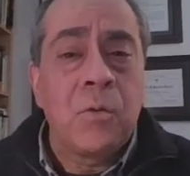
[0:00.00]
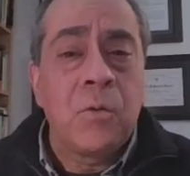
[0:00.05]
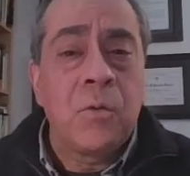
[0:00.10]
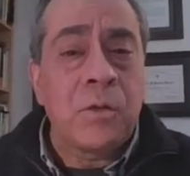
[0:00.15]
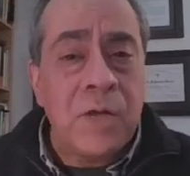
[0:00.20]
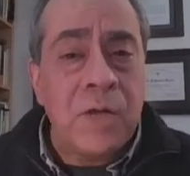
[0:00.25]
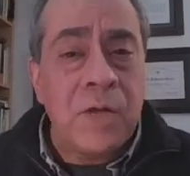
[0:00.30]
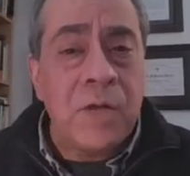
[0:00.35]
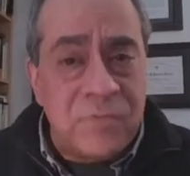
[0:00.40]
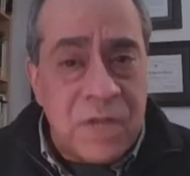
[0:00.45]

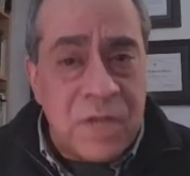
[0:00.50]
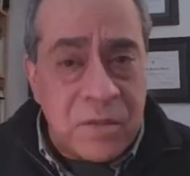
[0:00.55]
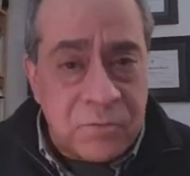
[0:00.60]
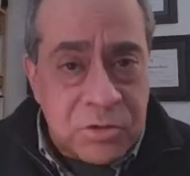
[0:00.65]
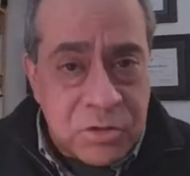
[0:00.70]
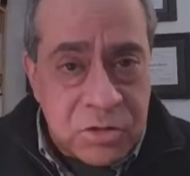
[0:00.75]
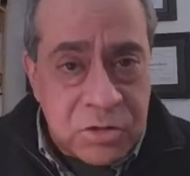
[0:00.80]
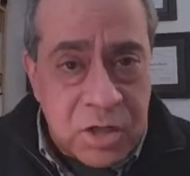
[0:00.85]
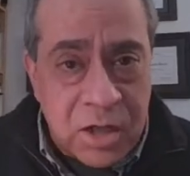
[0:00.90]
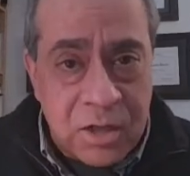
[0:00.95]
What we have
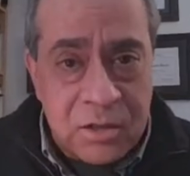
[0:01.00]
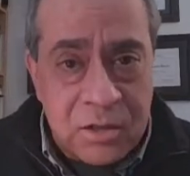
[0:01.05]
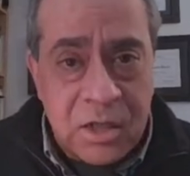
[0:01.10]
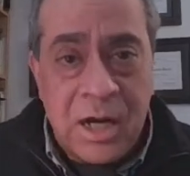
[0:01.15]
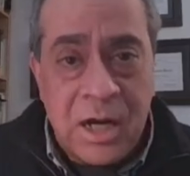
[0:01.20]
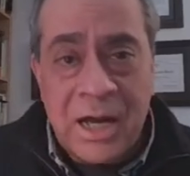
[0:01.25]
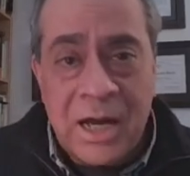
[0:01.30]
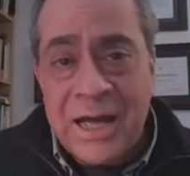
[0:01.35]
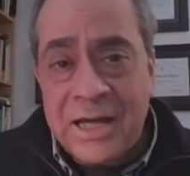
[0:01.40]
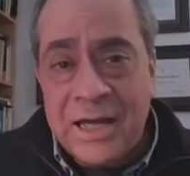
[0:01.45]
never
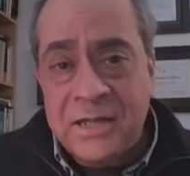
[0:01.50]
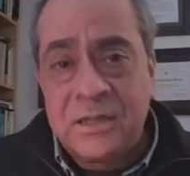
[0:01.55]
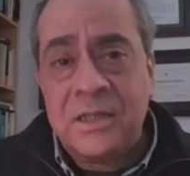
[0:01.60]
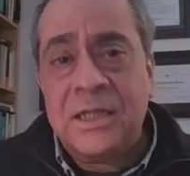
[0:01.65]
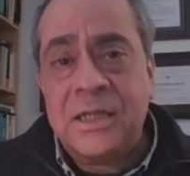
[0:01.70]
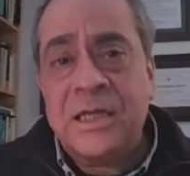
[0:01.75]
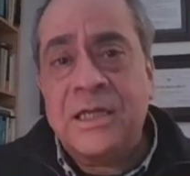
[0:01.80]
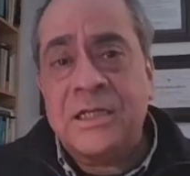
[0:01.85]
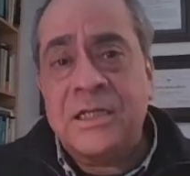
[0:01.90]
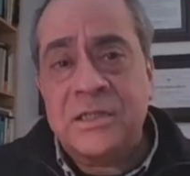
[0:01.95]
had
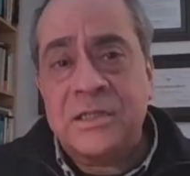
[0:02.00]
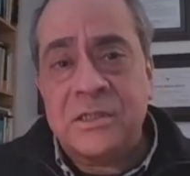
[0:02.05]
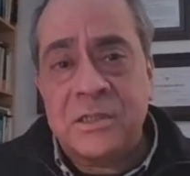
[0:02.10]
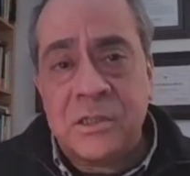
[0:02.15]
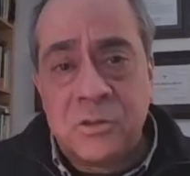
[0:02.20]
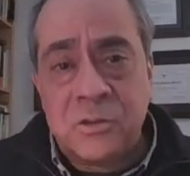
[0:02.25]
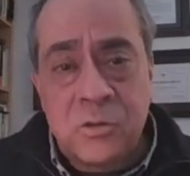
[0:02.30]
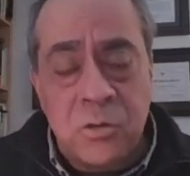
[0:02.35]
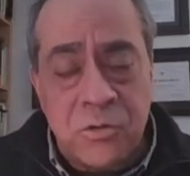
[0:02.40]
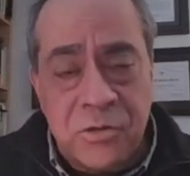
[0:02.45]
is
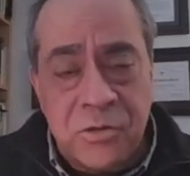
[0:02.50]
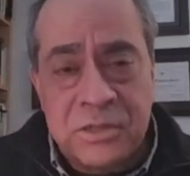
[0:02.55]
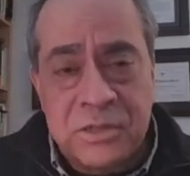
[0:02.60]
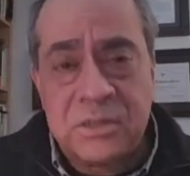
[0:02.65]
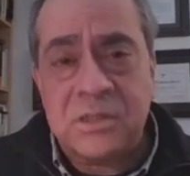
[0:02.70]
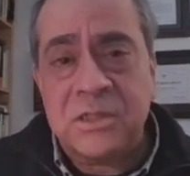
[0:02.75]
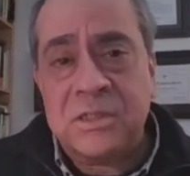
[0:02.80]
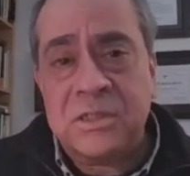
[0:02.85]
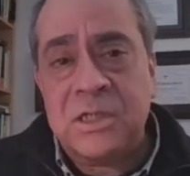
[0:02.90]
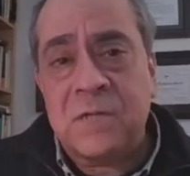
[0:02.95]
the two
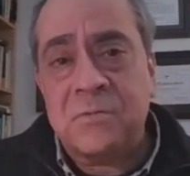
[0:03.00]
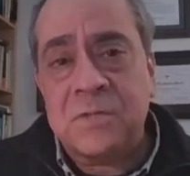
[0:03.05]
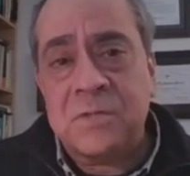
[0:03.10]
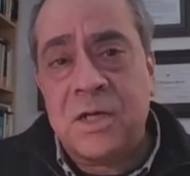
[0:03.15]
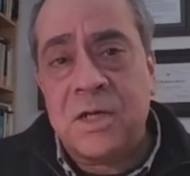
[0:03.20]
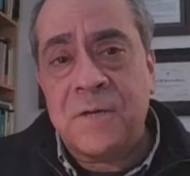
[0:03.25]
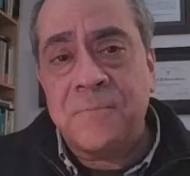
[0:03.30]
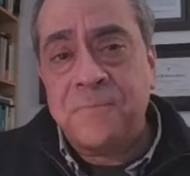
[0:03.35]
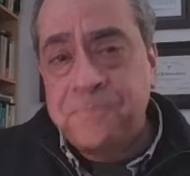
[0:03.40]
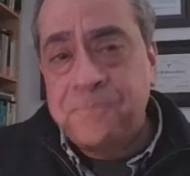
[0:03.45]
things at the same
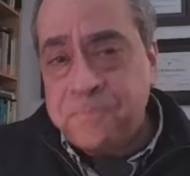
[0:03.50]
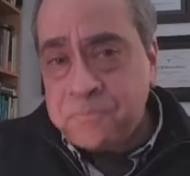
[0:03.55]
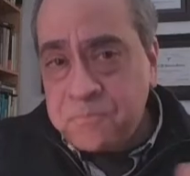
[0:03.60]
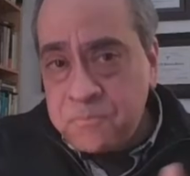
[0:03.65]
time.